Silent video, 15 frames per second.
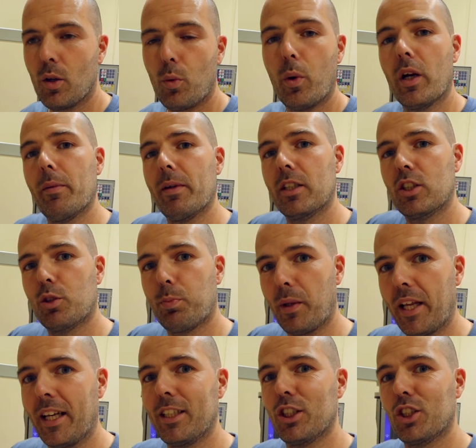what I'm
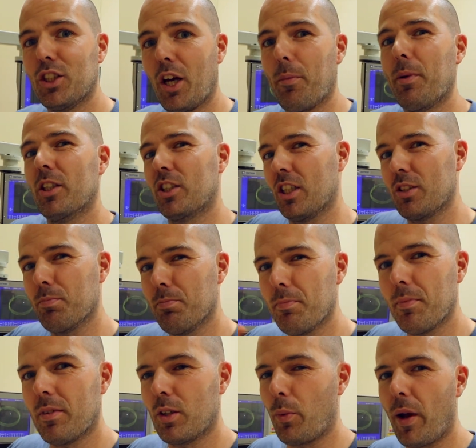explaining just now, because this,
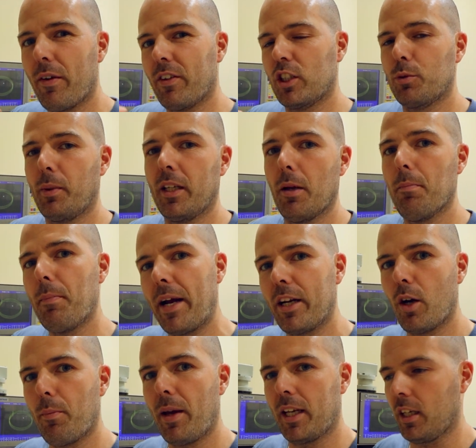the way I've explained it might
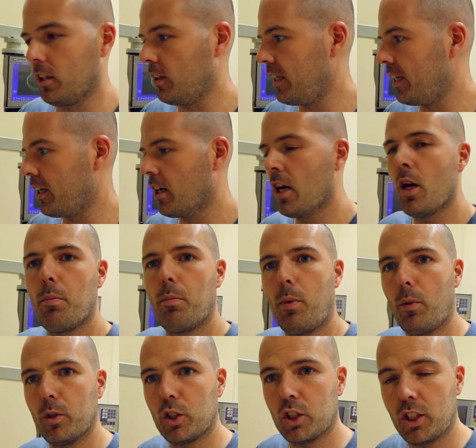not make it clear, but
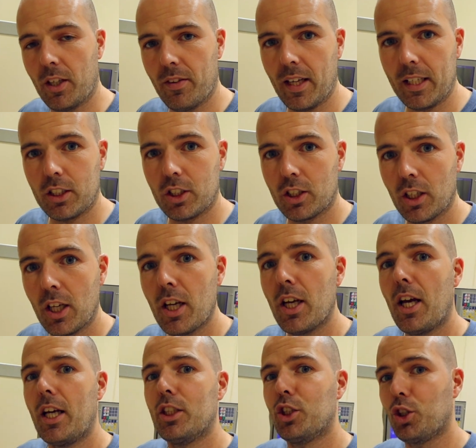once you see this,
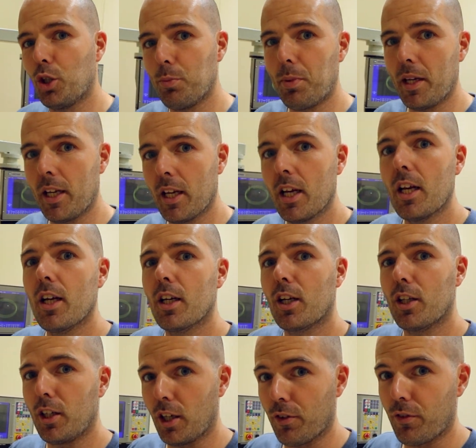it should be
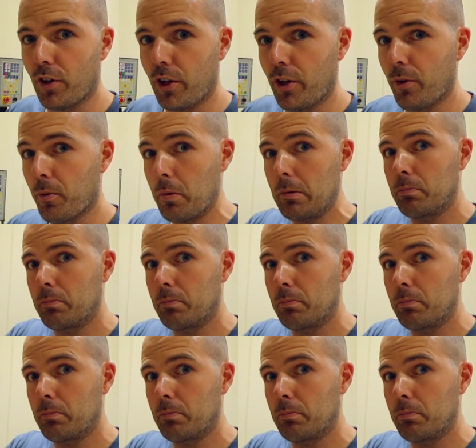clear for you.